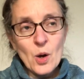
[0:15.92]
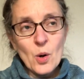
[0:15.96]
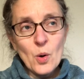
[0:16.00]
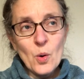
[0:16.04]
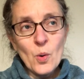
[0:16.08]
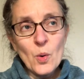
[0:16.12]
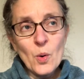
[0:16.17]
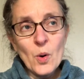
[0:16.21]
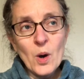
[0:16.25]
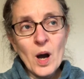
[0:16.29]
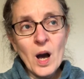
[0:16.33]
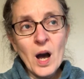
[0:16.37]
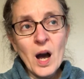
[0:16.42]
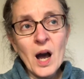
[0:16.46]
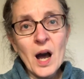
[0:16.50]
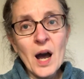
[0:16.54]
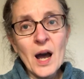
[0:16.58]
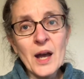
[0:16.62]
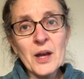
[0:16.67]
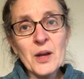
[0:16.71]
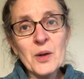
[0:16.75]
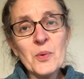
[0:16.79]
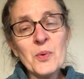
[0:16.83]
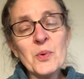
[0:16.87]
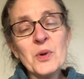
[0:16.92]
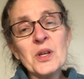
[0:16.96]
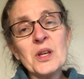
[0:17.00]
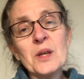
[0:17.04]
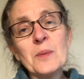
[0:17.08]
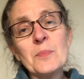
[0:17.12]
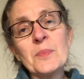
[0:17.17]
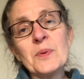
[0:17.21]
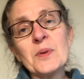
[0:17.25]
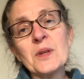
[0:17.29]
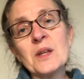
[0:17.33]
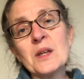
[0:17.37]
Why
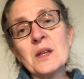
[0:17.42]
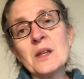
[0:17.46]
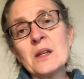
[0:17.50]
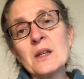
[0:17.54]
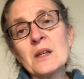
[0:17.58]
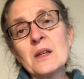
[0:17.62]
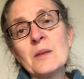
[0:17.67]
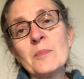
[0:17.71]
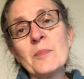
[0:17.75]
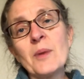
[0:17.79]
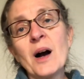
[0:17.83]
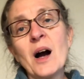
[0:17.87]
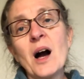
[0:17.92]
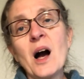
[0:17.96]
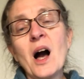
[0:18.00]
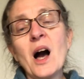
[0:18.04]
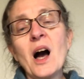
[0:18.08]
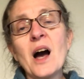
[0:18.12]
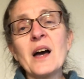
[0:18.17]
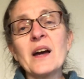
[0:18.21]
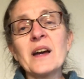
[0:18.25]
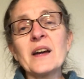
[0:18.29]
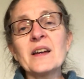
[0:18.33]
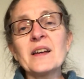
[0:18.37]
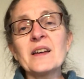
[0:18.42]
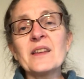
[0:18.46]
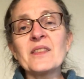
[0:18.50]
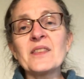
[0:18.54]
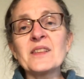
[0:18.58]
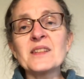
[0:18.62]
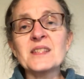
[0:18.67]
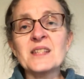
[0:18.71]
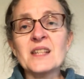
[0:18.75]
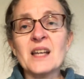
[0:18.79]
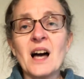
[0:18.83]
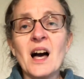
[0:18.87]
weep ye by
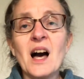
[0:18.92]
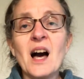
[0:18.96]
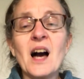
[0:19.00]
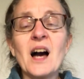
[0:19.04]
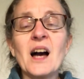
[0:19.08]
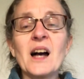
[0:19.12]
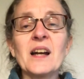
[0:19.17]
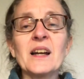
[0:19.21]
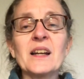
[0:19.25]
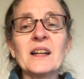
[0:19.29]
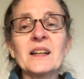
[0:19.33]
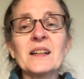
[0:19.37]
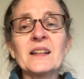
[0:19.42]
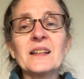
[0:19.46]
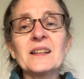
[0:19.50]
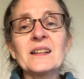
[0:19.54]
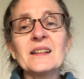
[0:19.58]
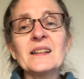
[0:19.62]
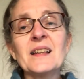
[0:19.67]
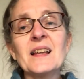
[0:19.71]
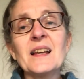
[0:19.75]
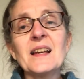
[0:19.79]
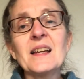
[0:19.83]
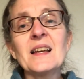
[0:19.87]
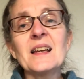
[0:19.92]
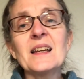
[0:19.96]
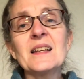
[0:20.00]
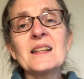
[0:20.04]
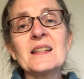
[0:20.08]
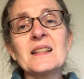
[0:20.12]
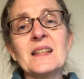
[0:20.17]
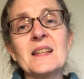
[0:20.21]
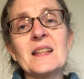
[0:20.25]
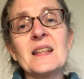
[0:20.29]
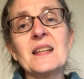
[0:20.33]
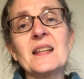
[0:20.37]
the tide,
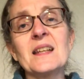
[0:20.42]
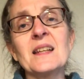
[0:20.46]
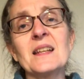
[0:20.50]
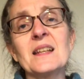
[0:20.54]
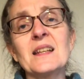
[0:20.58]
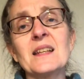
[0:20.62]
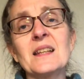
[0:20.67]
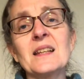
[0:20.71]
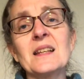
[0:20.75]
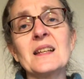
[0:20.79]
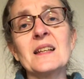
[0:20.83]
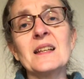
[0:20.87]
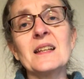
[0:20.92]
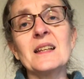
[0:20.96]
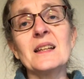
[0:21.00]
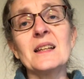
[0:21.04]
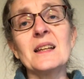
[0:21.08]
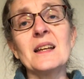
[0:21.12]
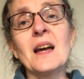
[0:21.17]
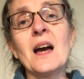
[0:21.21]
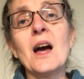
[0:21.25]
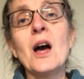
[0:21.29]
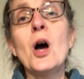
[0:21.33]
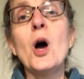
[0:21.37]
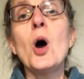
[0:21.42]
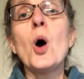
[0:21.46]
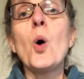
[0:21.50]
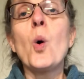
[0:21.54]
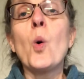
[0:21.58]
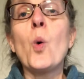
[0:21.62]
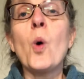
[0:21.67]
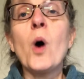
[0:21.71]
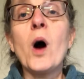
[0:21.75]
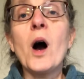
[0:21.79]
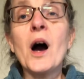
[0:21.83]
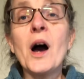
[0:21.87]
lady?
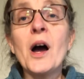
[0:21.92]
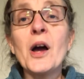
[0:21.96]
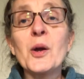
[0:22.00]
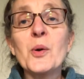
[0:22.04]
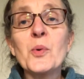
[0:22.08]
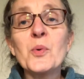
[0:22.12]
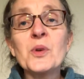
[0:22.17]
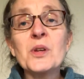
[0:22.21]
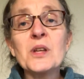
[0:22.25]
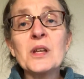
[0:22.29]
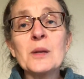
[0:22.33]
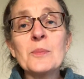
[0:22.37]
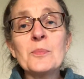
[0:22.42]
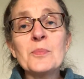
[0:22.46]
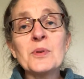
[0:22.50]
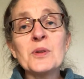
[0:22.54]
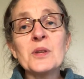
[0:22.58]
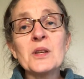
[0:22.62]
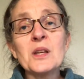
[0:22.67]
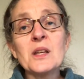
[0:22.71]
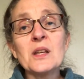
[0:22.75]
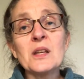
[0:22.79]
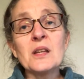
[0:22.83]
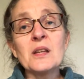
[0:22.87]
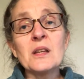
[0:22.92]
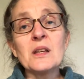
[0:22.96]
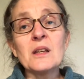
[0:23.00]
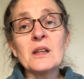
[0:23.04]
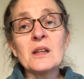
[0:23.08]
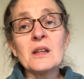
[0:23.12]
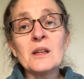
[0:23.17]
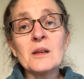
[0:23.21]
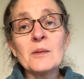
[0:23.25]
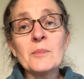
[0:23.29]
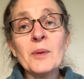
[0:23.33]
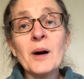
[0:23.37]
Why weep
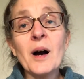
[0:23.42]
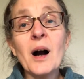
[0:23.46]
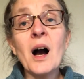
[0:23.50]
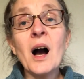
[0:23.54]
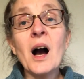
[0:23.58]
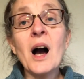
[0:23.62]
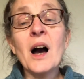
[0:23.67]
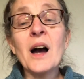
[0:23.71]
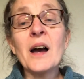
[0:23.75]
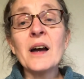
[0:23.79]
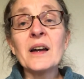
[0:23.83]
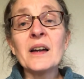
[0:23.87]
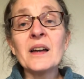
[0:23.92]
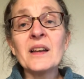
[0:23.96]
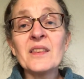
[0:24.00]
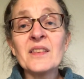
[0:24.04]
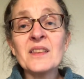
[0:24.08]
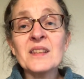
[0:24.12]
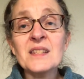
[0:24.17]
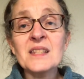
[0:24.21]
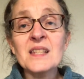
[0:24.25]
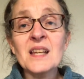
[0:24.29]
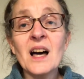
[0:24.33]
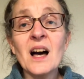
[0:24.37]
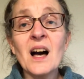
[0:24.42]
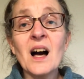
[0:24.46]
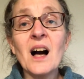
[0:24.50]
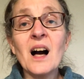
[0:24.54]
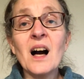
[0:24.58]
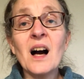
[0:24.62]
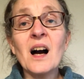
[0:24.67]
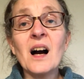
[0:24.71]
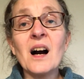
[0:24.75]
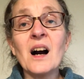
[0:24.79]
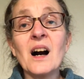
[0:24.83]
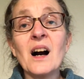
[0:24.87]
ye by the
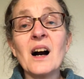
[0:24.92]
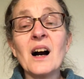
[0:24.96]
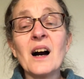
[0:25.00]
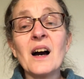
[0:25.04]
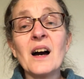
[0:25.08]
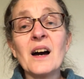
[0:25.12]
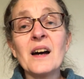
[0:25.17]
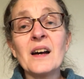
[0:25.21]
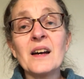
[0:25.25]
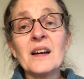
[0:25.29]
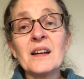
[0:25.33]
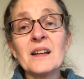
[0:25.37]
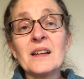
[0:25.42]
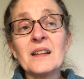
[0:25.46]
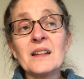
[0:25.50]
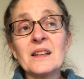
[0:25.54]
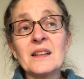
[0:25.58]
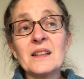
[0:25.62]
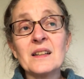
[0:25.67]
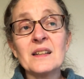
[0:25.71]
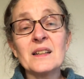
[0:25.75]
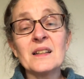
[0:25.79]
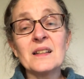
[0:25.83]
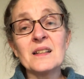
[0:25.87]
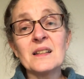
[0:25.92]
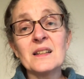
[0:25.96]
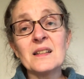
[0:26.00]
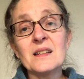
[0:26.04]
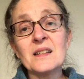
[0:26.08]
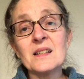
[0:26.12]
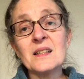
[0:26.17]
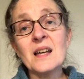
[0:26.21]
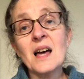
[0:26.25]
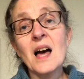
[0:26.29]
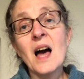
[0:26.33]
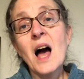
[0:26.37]

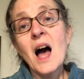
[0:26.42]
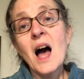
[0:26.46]
tide?